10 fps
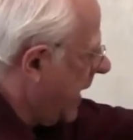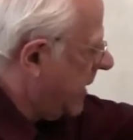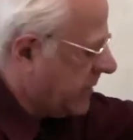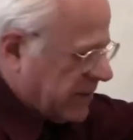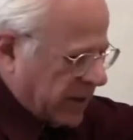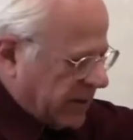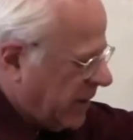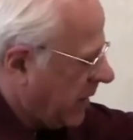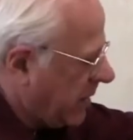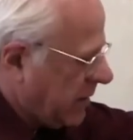as
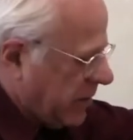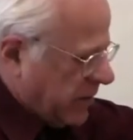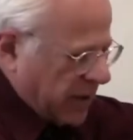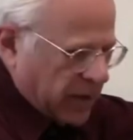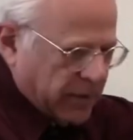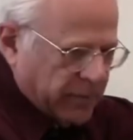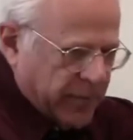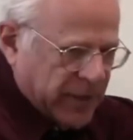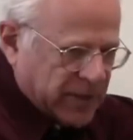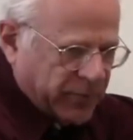
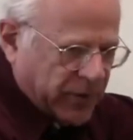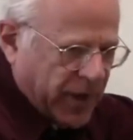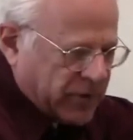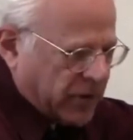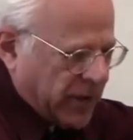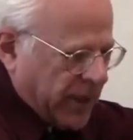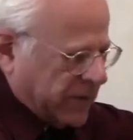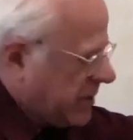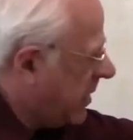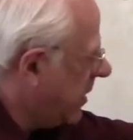means of production,
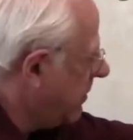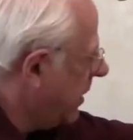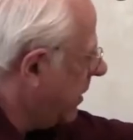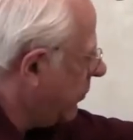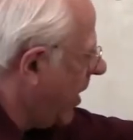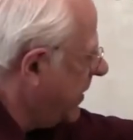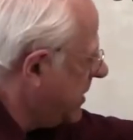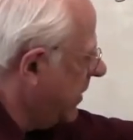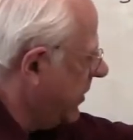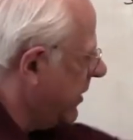as raw
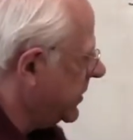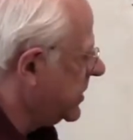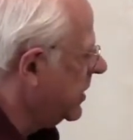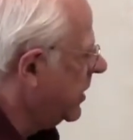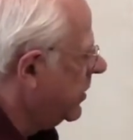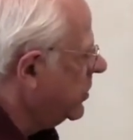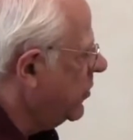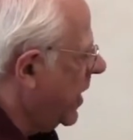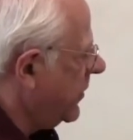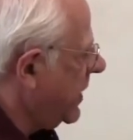materials
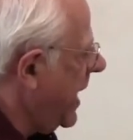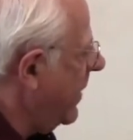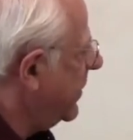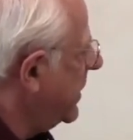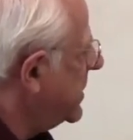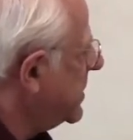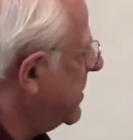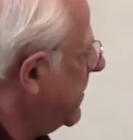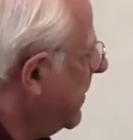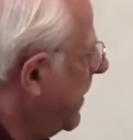to other
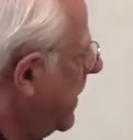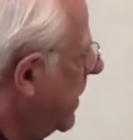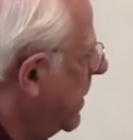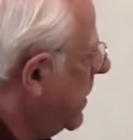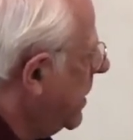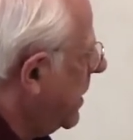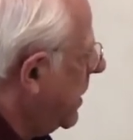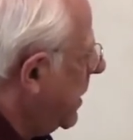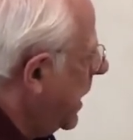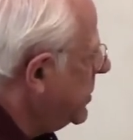capitalists.
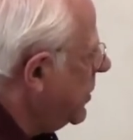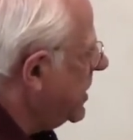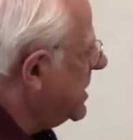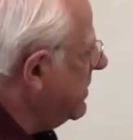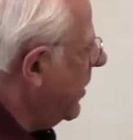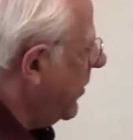And so you can see